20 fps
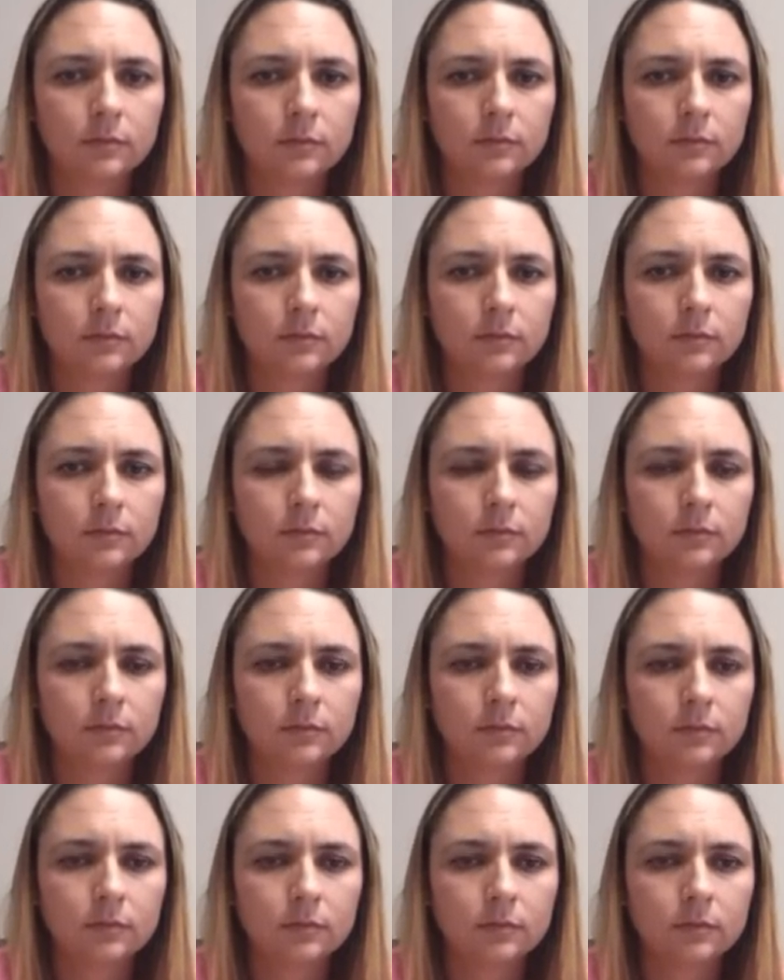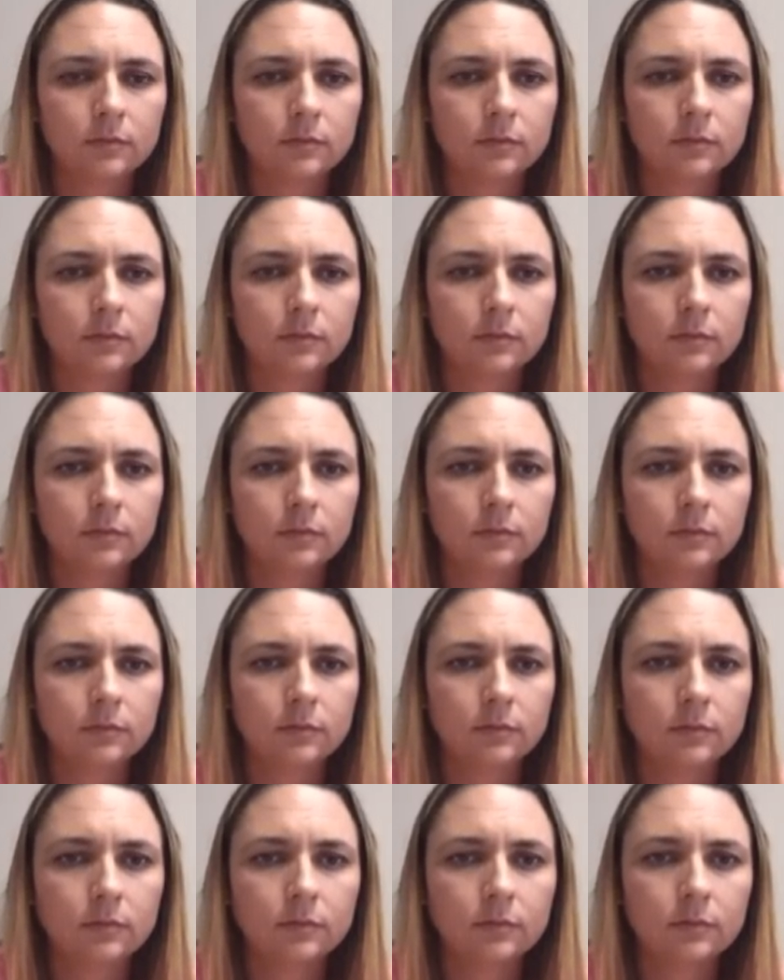
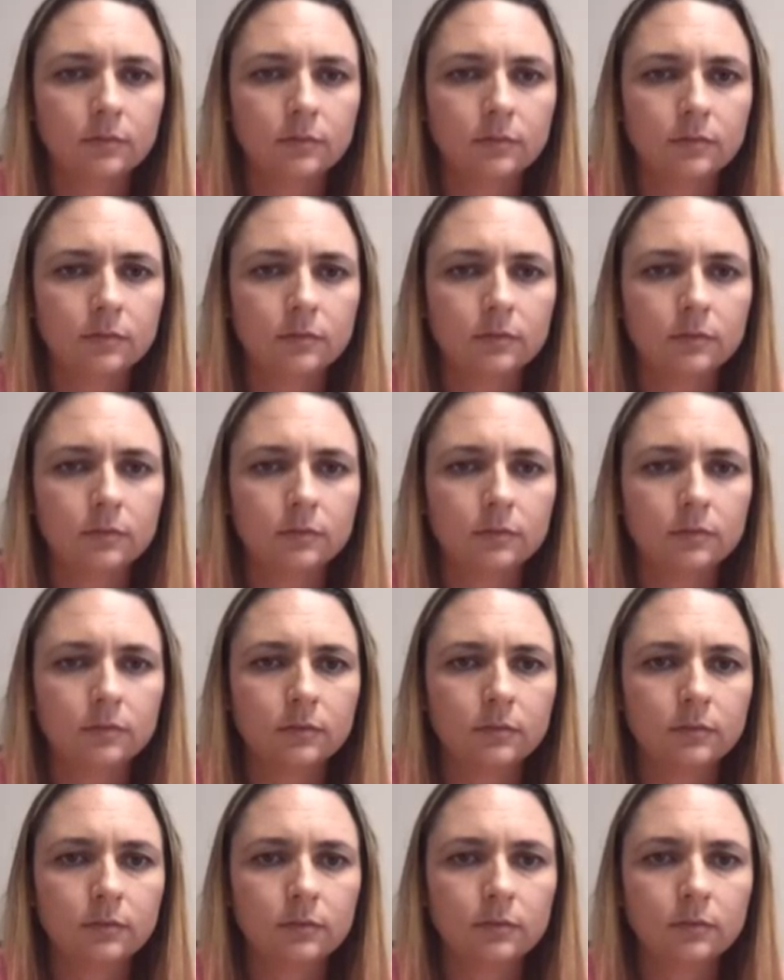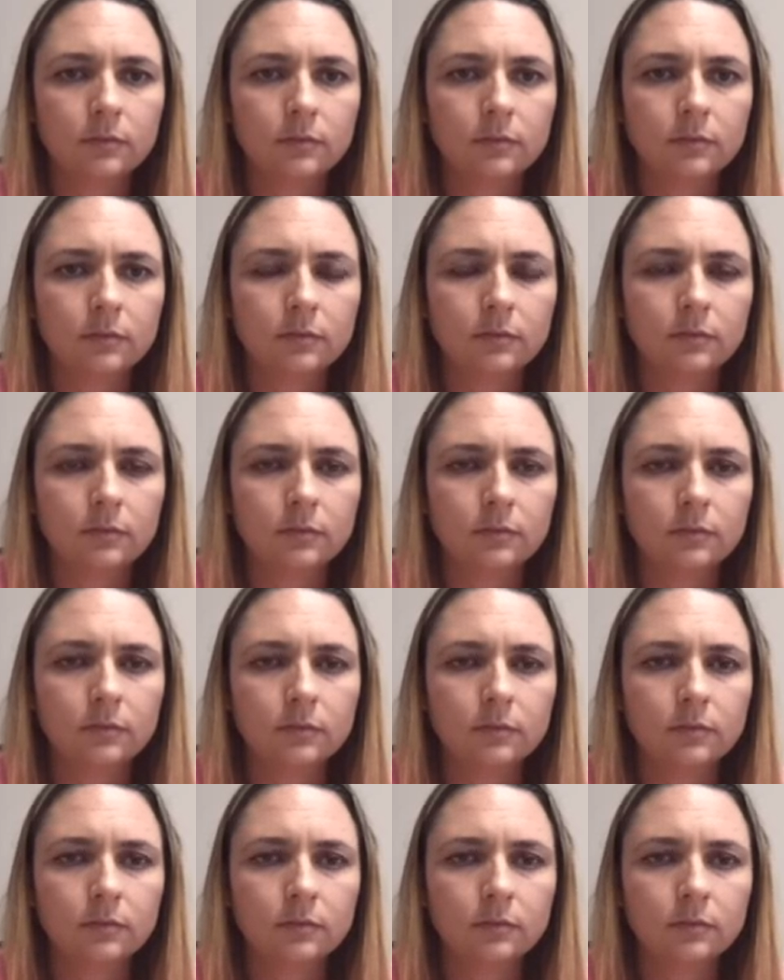
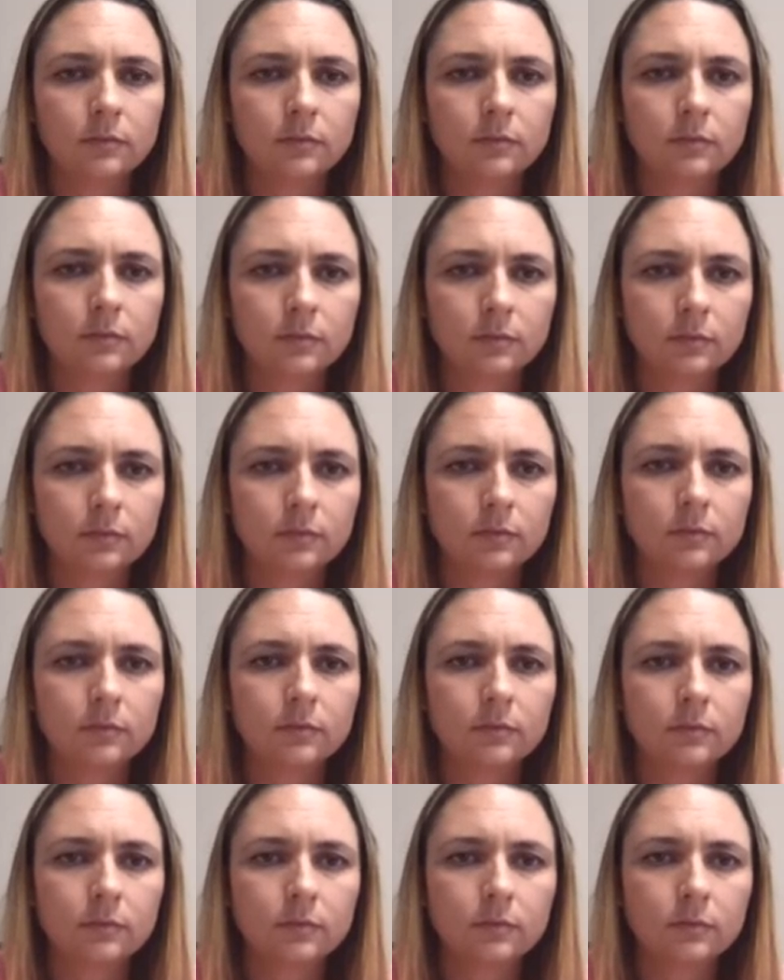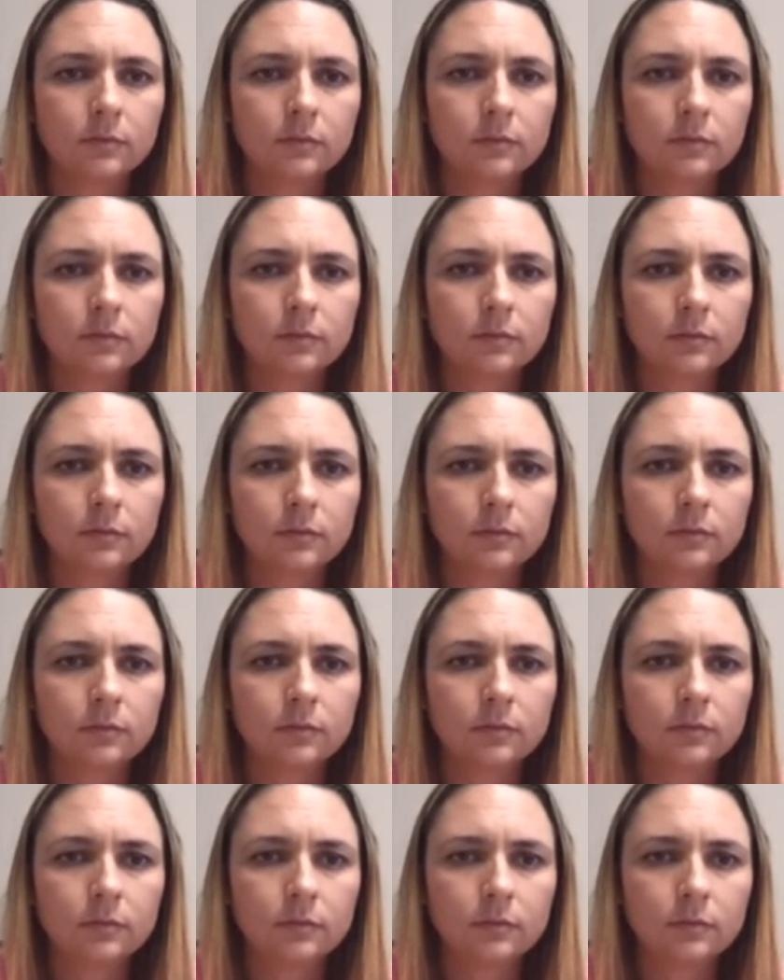[no speech]